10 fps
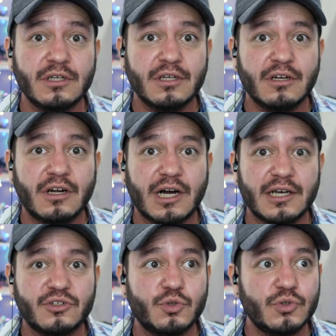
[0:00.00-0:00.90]
Uh,
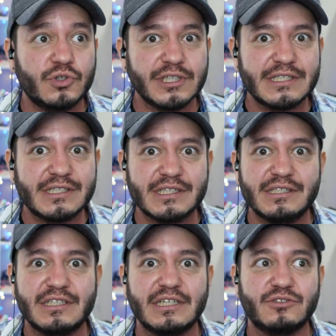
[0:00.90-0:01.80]
Google
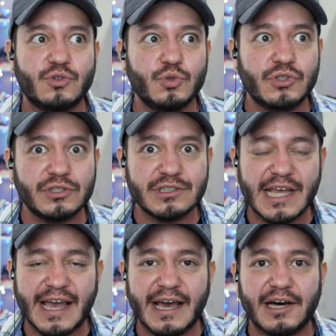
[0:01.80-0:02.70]
Assistant, Google
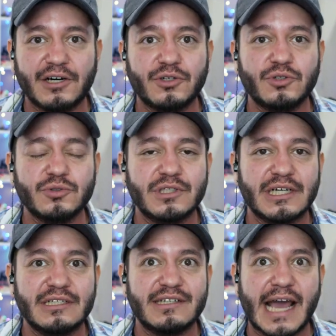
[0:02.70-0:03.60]
Now, uh,
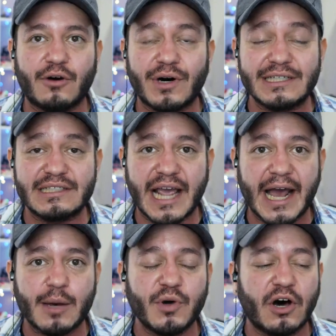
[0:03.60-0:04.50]
Now on
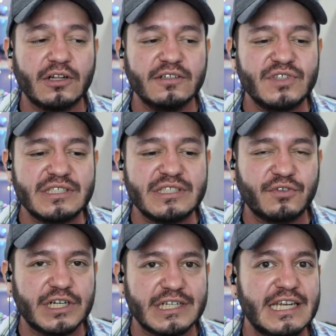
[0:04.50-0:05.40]
Tap, all of these different
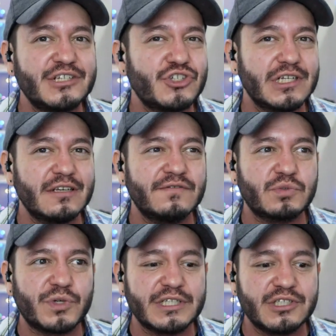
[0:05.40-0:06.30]
initiatives,
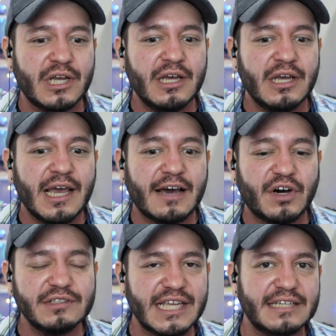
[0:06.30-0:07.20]
which have all
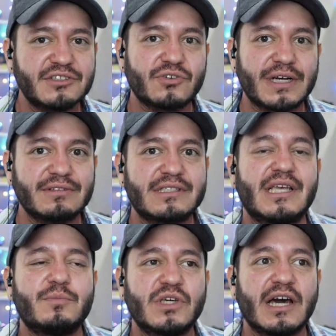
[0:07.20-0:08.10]
danced around the
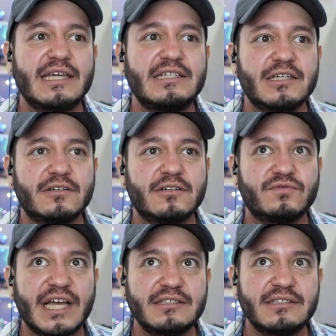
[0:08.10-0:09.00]
same kind of
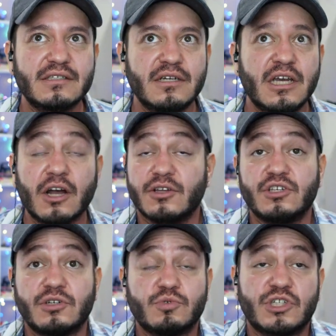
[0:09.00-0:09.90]
let's, or, you
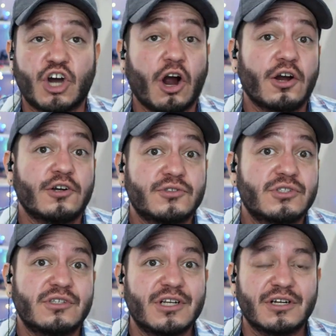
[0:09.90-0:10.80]
know, cards,
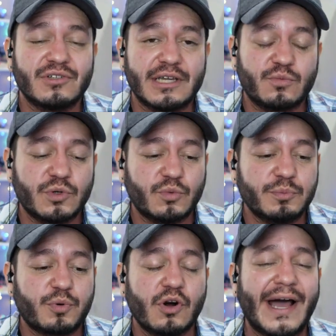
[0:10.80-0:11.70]
you know, like we'll, we'll
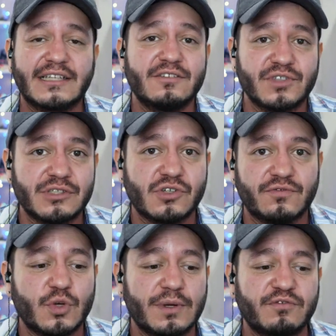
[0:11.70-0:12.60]
proactively serve you
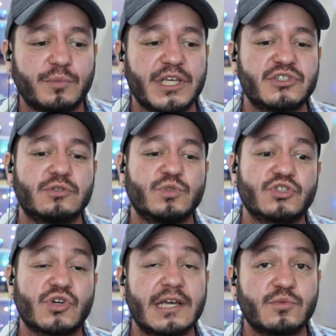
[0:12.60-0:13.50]
information. We'll try
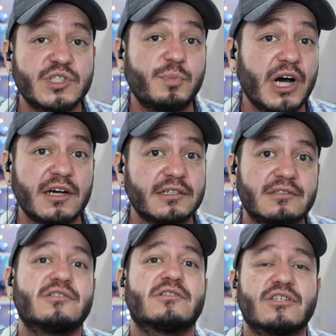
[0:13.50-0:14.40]
and respond
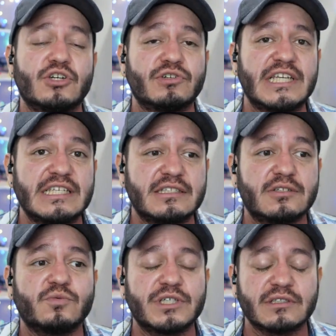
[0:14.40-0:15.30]
to your needs in
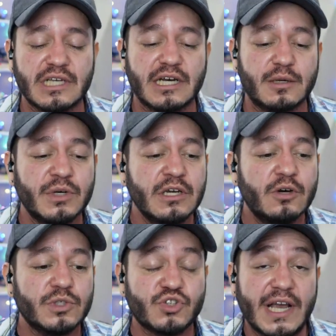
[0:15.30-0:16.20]
real time. We'll
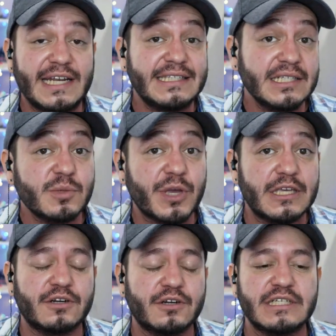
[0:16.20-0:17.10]
try and anticipate your
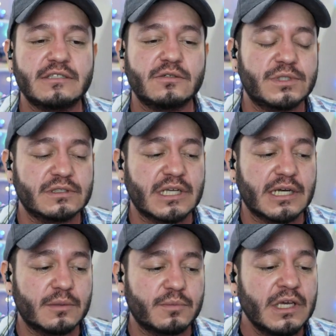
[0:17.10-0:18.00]
needs in real
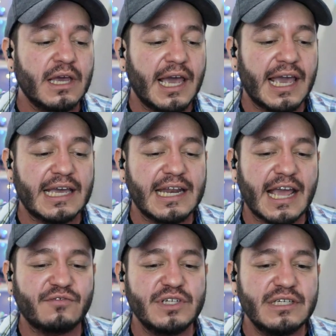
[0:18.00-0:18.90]
time. And
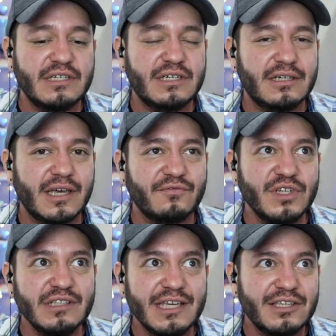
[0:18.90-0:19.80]
every, every
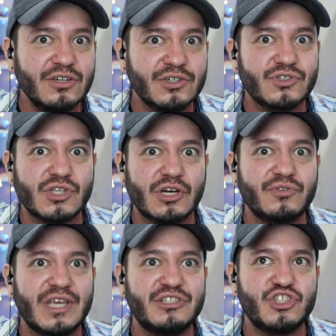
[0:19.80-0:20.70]
like year or so,
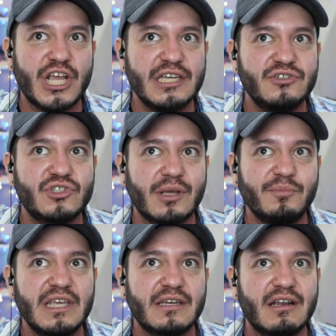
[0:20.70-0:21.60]
they change
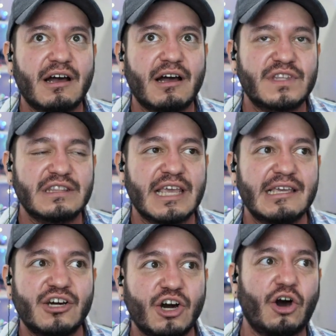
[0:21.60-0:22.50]
something enough that they
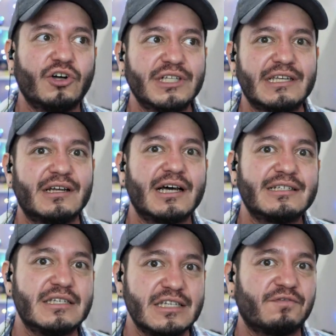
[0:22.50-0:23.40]
call it a
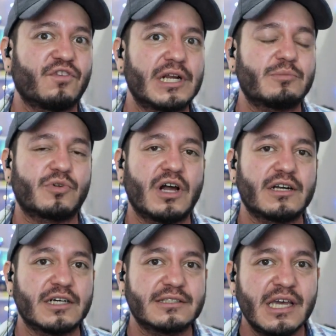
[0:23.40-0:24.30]
different
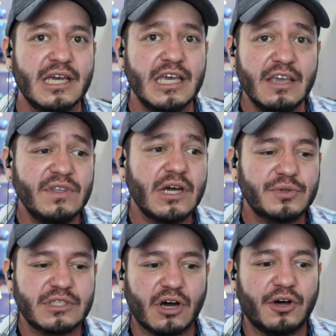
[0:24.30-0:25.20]
product, even though it's
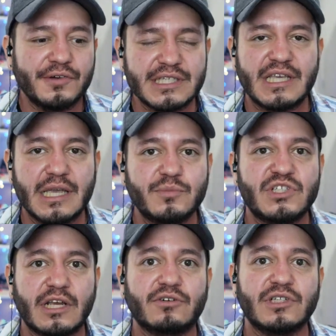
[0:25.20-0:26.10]
all the same
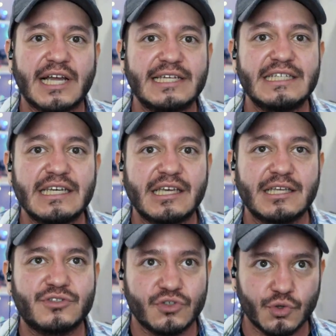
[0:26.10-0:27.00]
general idea. It's
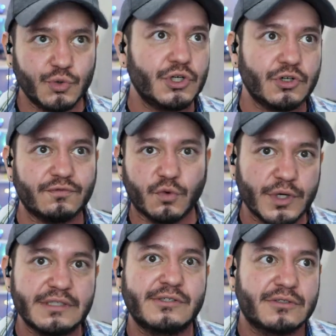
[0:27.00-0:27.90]
Google
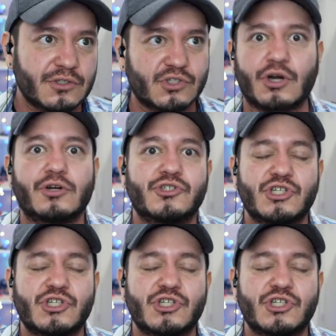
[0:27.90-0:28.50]
Voice Search.